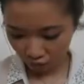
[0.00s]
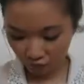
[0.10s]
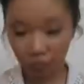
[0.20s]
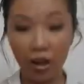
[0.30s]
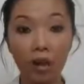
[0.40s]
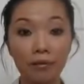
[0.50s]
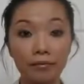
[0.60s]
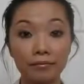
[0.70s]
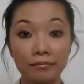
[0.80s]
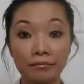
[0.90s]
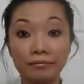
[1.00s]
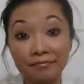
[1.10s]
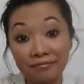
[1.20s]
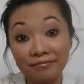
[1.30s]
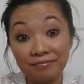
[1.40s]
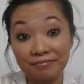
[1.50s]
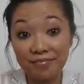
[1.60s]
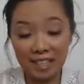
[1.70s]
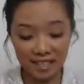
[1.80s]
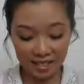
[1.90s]
Yeah,
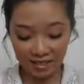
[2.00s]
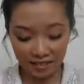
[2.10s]
that's it.